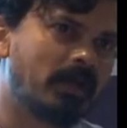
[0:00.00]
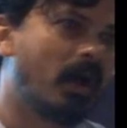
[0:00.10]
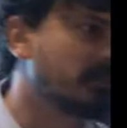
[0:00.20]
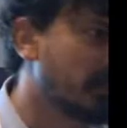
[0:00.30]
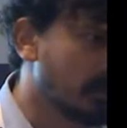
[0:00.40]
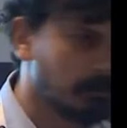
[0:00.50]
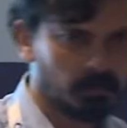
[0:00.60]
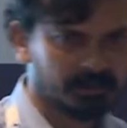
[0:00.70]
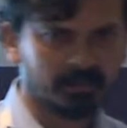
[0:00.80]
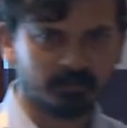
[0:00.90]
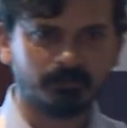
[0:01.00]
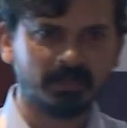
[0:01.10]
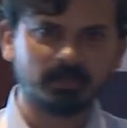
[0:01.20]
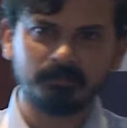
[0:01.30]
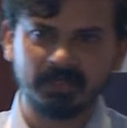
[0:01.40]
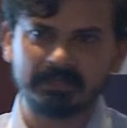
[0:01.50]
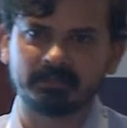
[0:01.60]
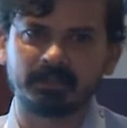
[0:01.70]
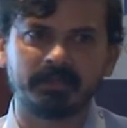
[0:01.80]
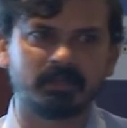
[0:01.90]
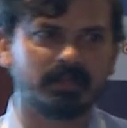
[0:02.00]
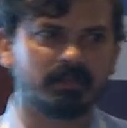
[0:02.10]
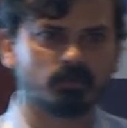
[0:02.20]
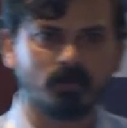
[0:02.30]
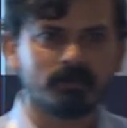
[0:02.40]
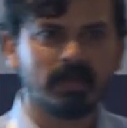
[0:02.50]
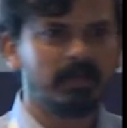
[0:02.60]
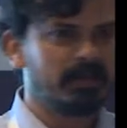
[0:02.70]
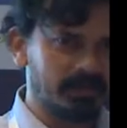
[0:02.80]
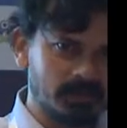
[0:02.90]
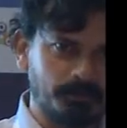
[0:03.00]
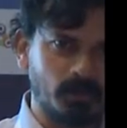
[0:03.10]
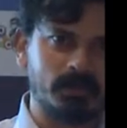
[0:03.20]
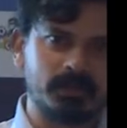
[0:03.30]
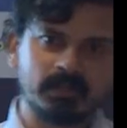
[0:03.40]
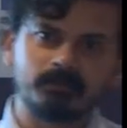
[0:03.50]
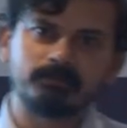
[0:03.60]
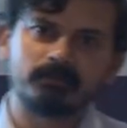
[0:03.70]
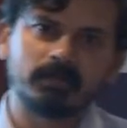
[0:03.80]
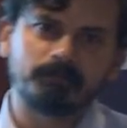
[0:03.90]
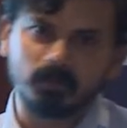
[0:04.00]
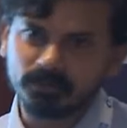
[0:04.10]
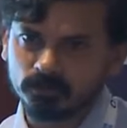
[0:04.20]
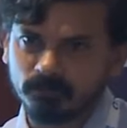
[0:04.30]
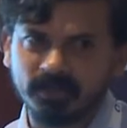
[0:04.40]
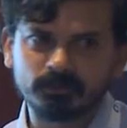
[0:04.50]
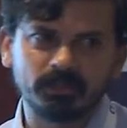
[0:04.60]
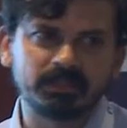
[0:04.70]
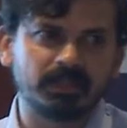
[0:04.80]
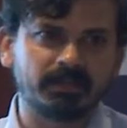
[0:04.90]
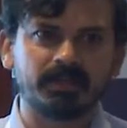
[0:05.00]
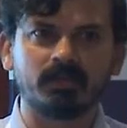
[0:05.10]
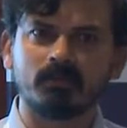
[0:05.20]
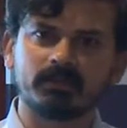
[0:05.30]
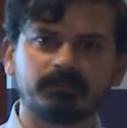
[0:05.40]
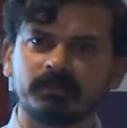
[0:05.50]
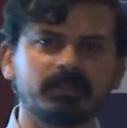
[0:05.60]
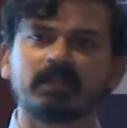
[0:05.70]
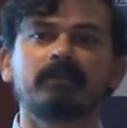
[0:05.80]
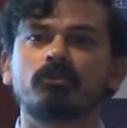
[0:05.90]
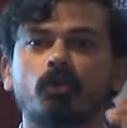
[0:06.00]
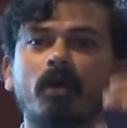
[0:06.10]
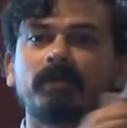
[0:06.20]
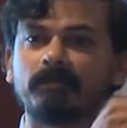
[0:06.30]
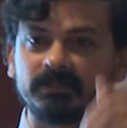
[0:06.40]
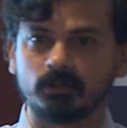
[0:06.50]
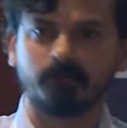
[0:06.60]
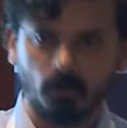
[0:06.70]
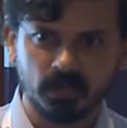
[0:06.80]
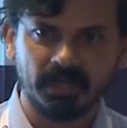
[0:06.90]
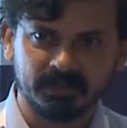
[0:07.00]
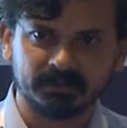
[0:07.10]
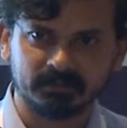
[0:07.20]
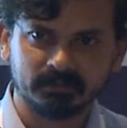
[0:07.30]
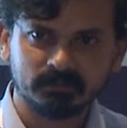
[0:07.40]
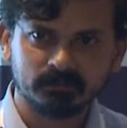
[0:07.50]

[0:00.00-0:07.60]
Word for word: answer some questions. For example, let's take the case of, in the pro in the uh, process of actually generating all these features, I dropped a bunch of outliers,